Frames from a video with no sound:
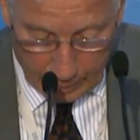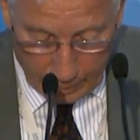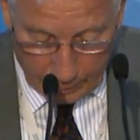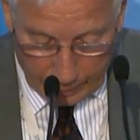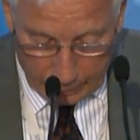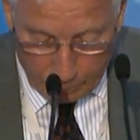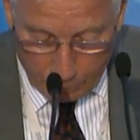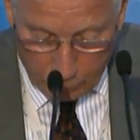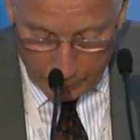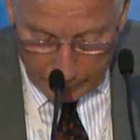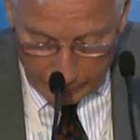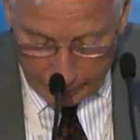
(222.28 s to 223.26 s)
that the
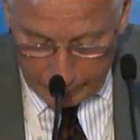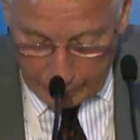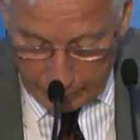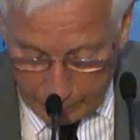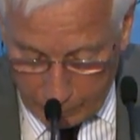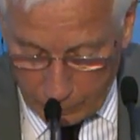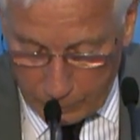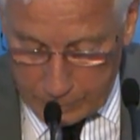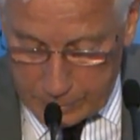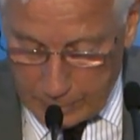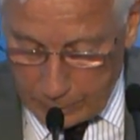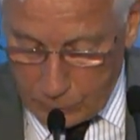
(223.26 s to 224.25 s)
political and territorial
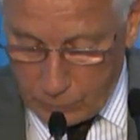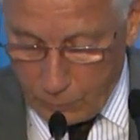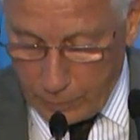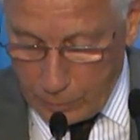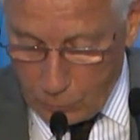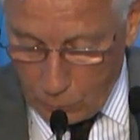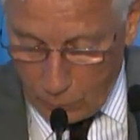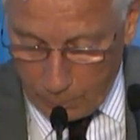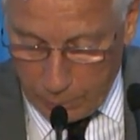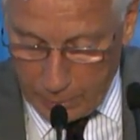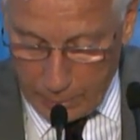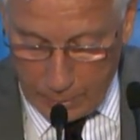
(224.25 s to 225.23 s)
status quo in Europe
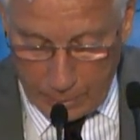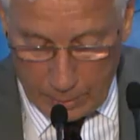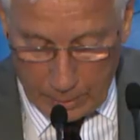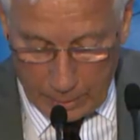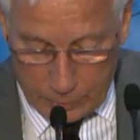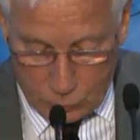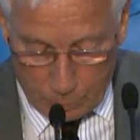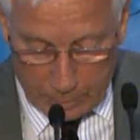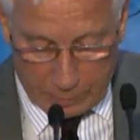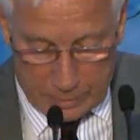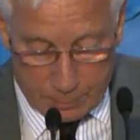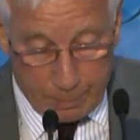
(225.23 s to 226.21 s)
has to be
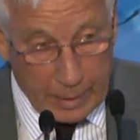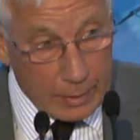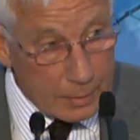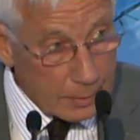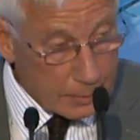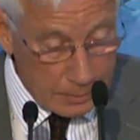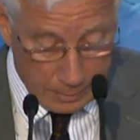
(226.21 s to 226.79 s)
respected,